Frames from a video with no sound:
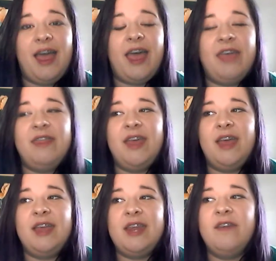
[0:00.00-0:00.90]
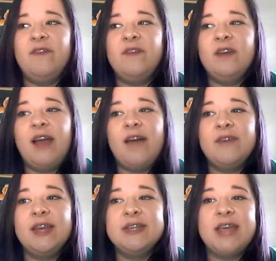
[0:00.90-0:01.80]
And then if you're
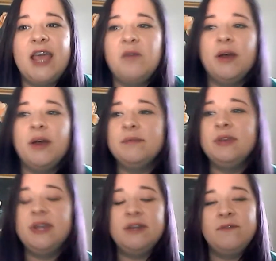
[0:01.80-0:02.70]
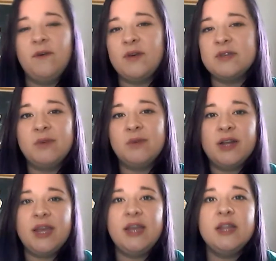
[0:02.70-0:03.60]
having a day where you need to focus more
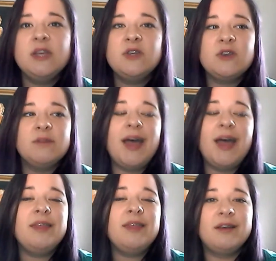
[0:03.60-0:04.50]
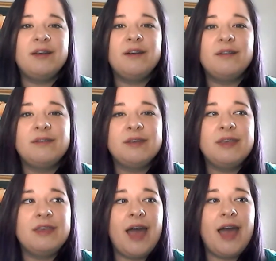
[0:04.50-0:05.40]
on English or math, or
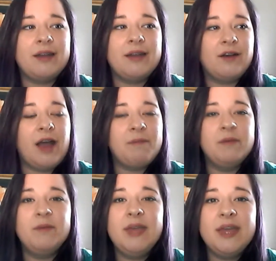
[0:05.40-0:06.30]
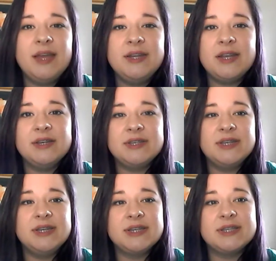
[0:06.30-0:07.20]
you have a crappy weekend and you just
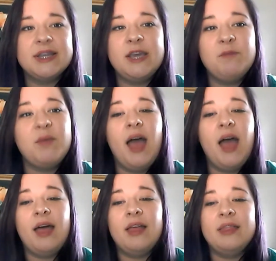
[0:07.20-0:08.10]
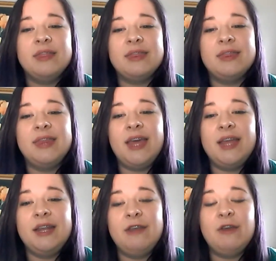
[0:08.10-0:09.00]
need to sleep,
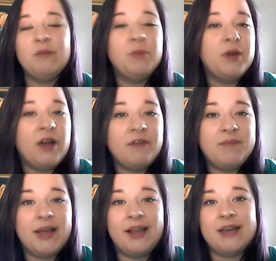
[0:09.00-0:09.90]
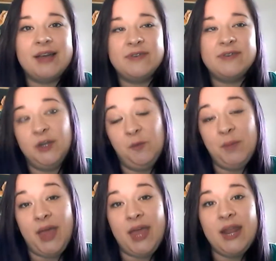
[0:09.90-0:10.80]
then you can put off my class for a little
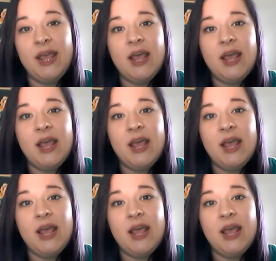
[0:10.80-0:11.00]
bit.